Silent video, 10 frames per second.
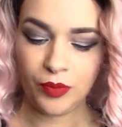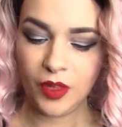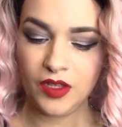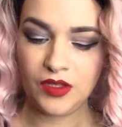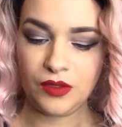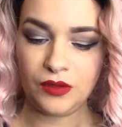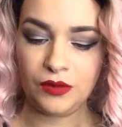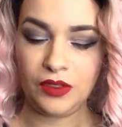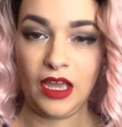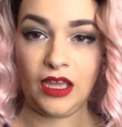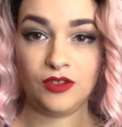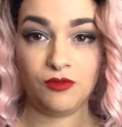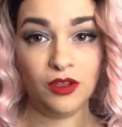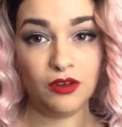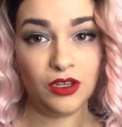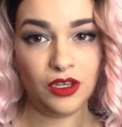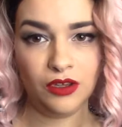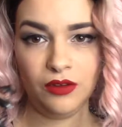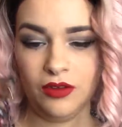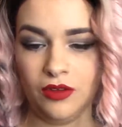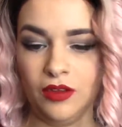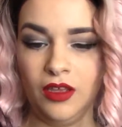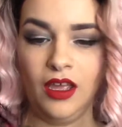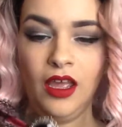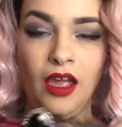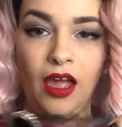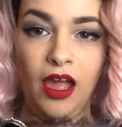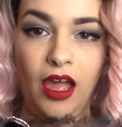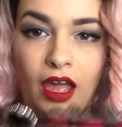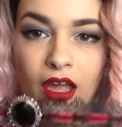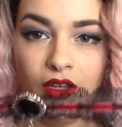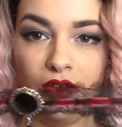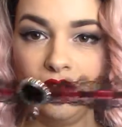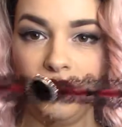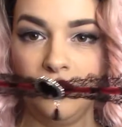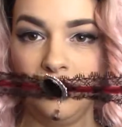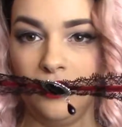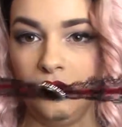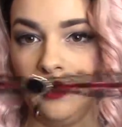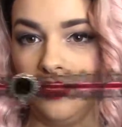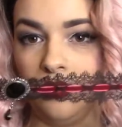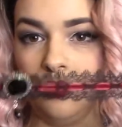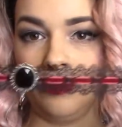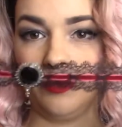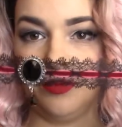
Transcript: So yeah, it's really cute and cool.